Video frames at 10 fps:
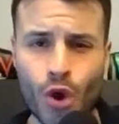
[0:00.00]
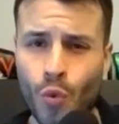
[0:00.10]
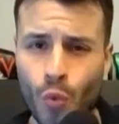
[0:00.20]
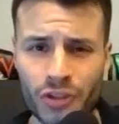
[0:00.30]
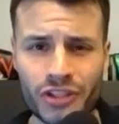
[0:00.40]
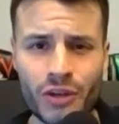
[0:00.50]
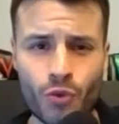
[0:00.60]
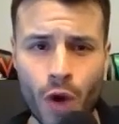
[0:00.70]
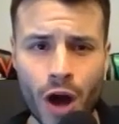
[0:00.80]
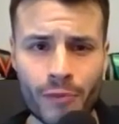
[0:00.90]
wasn't he
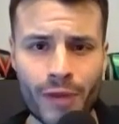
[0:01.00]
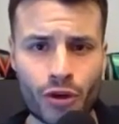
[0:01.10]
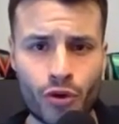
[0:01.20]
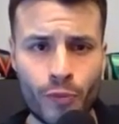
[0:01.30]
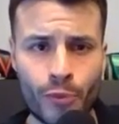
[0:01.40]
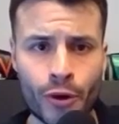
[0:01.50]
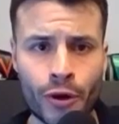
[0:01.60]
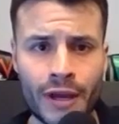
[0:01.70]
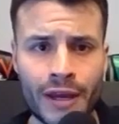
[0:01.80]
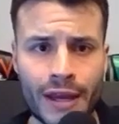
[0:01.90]
rocked by Cooper